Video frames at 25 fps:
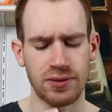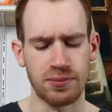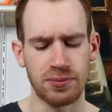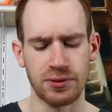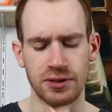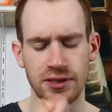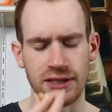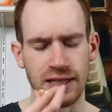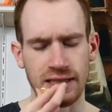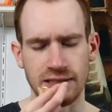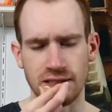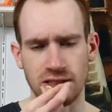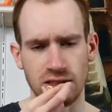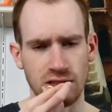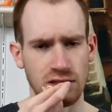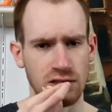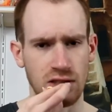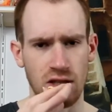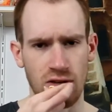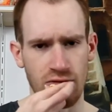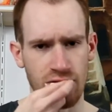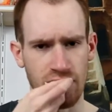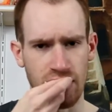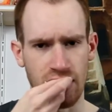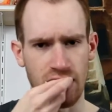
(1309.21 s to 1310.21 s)
but there's
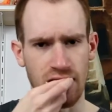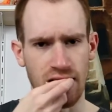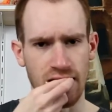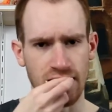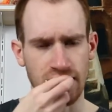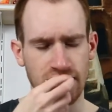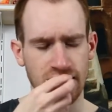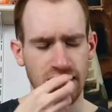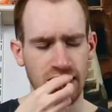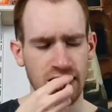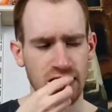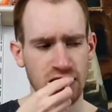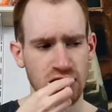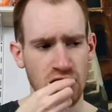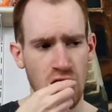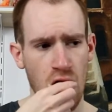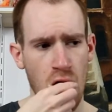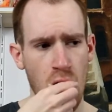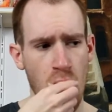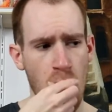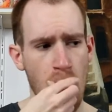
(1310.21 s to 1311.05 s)
nothing like that.